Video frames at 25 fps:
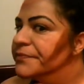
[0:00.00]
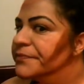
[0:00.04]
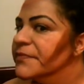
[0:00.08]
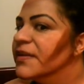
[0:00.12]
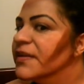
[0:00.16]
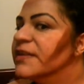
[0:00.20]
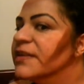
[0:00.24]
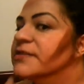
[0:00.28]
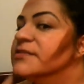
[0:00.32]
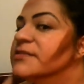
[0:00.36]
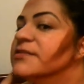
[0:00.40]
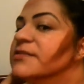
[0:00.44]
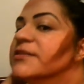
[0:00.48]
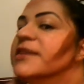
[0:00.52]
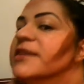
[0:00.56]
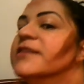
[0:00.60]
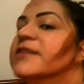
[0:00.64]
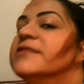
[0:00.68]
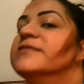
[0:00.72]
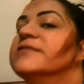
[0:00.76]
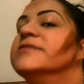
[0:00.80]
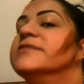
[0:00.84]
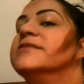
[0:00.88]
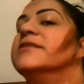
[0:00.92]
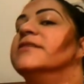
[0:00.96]
as you can
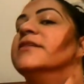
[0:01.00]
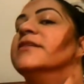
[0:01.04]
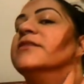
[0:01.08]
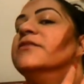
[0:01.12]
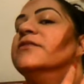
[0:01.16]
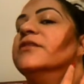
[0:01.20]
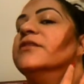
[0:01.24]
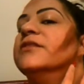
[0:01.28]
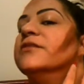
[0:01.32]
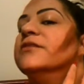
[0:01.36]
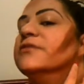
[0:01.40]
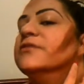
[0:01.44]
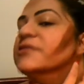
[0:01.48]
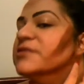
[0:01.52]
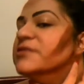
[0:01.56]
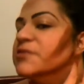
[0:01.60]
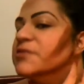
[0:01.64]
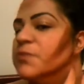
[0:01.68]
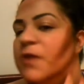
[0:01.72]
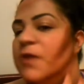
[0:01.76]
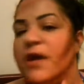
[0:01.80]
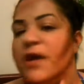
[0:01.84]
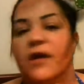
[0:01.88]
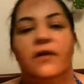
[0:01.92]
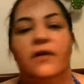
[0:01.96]
see down here as
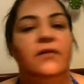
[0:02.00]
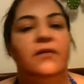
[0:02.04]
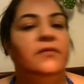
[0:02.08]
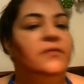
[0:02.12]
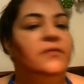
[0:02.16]
well.